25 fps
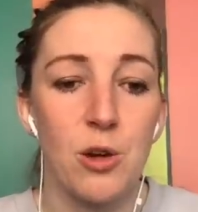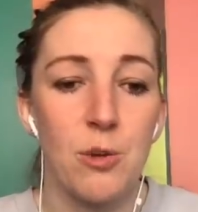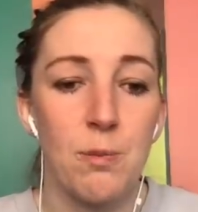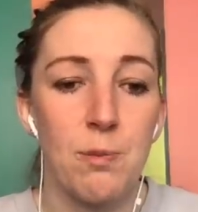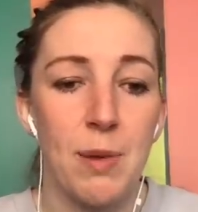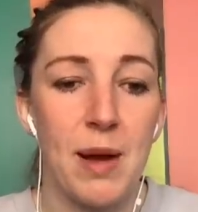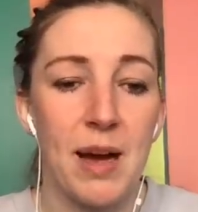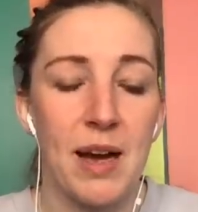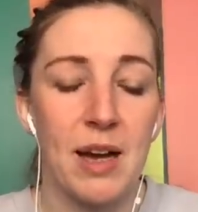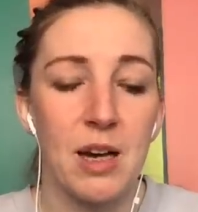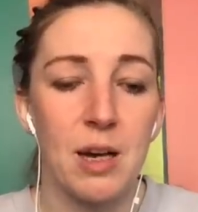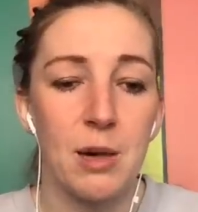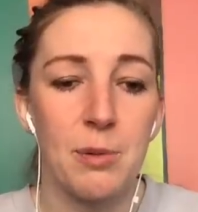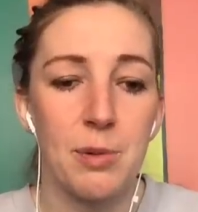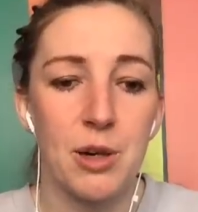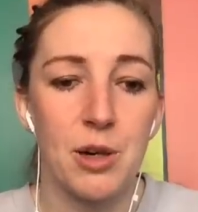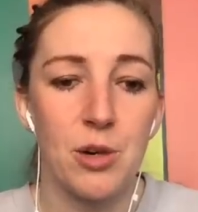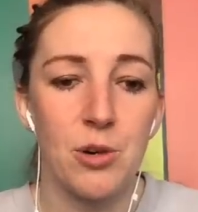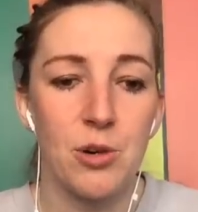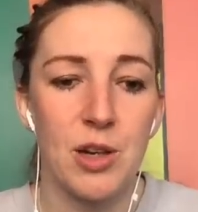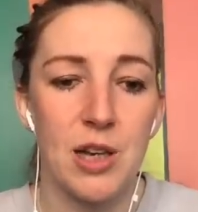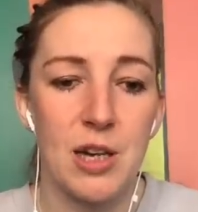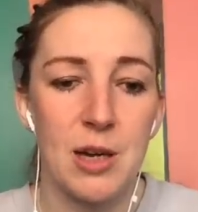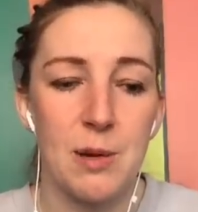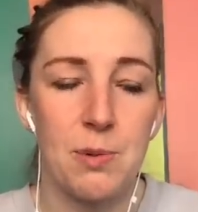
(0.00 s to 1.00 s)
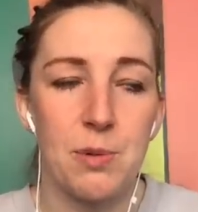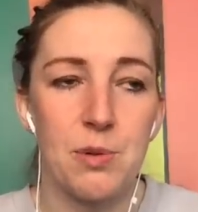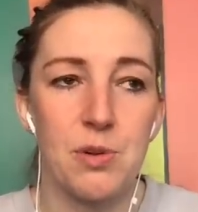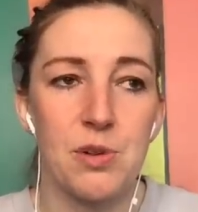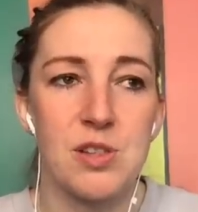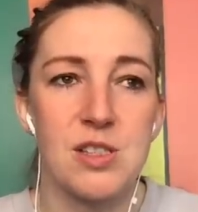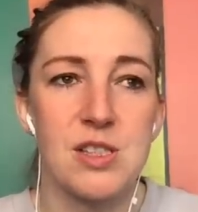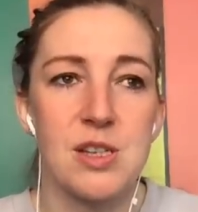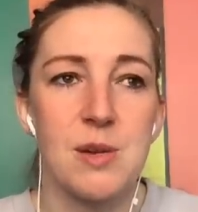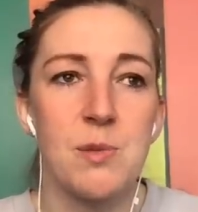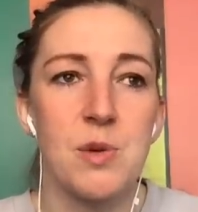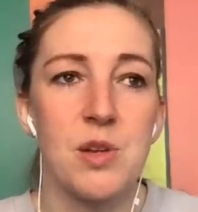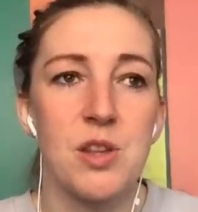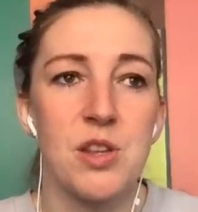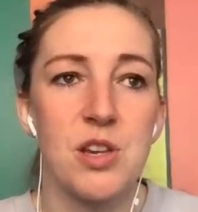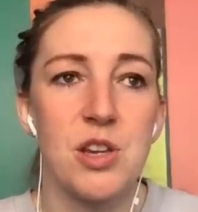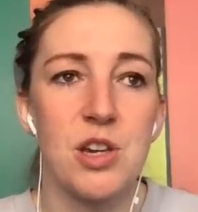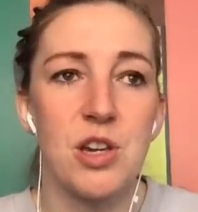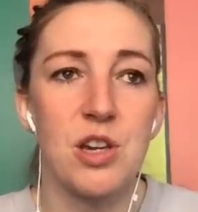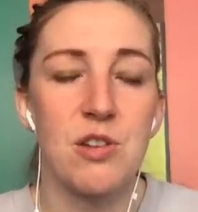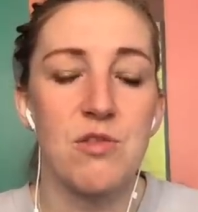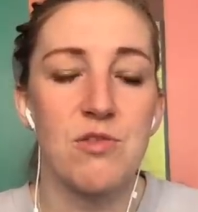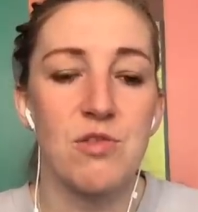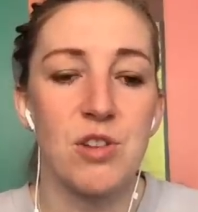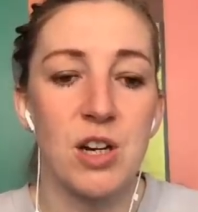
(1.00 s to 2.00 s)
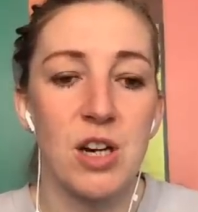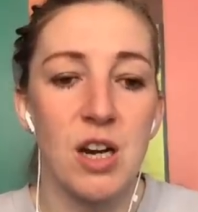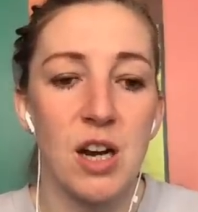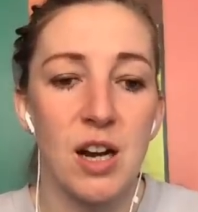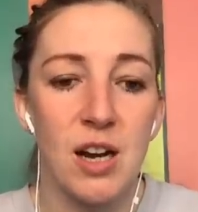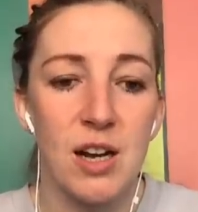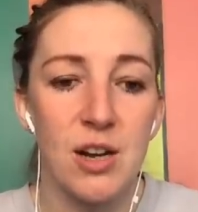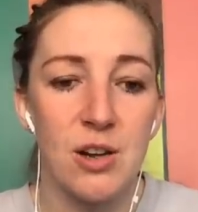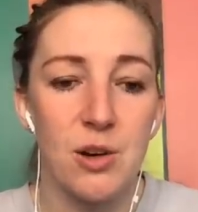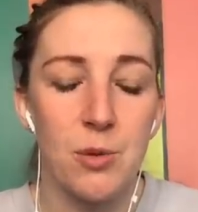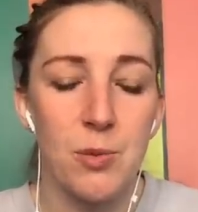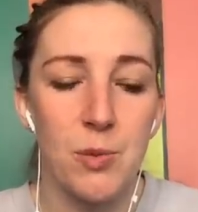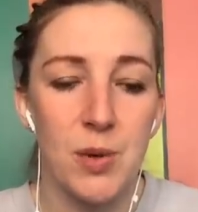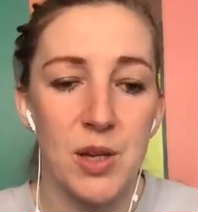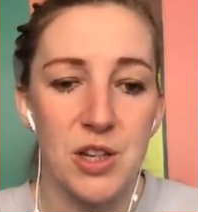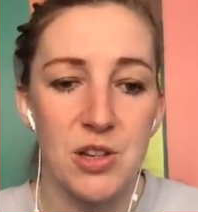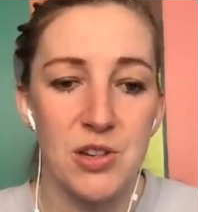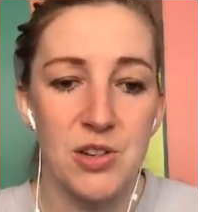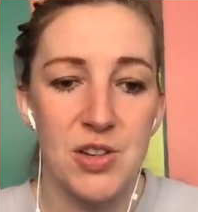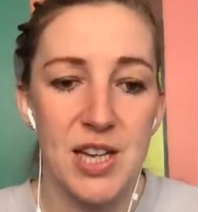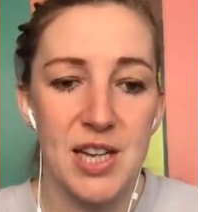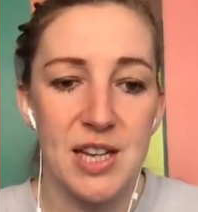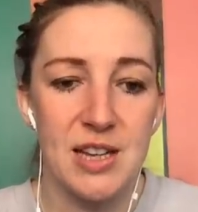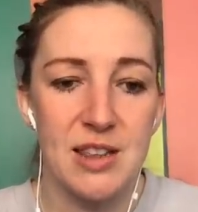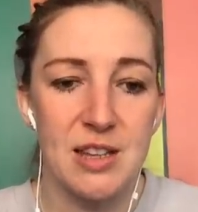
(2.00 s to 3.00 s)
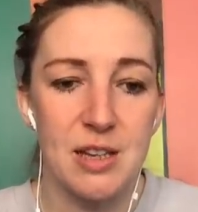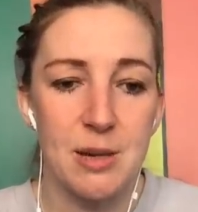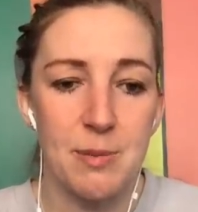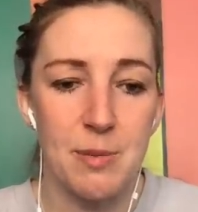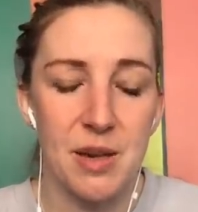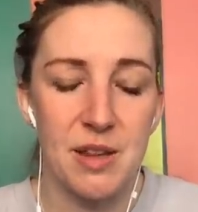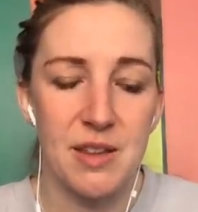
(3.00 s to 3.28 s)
good backup goalkeeper and someone that you can rely on when you need them,